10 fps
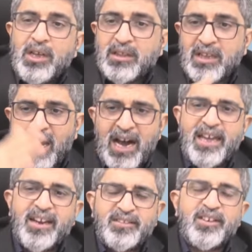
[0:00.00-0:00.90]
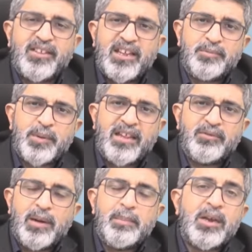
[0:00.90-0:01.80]
the higher exercise price
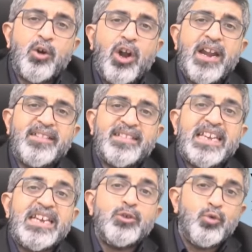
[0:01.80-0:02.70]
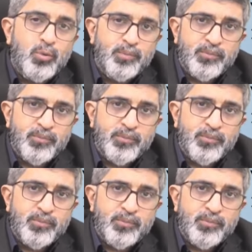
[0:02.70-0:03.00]
will be called as E2.